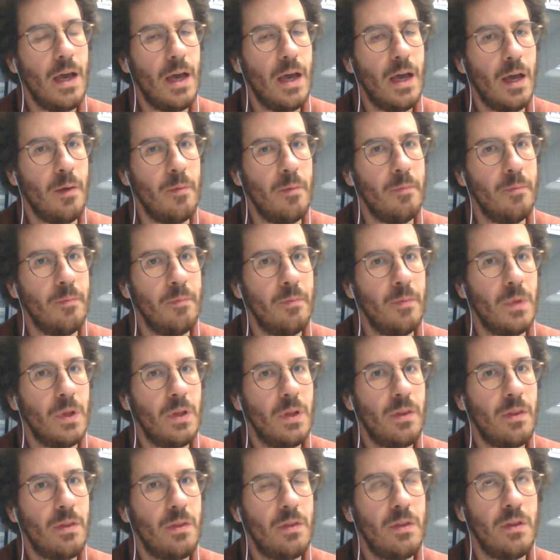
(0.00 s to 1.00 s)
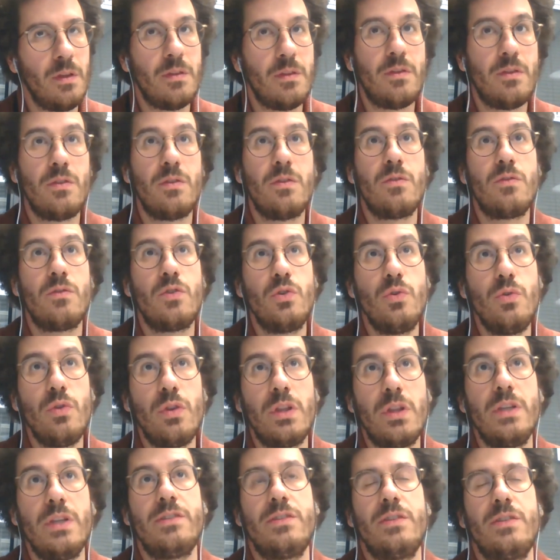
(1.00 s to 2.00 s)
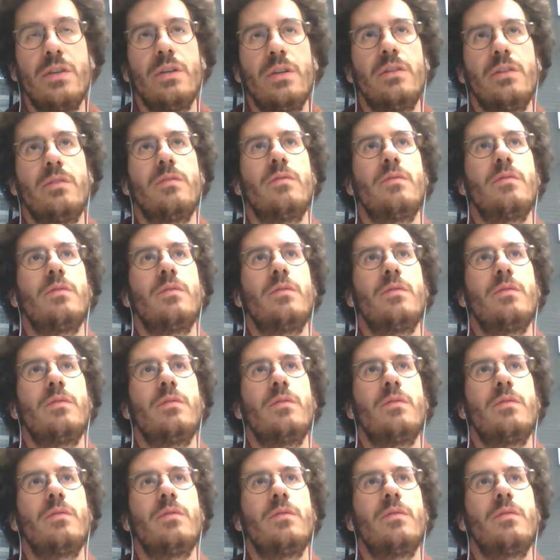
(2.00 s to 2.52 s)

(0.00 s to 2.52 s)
Um, the truth is that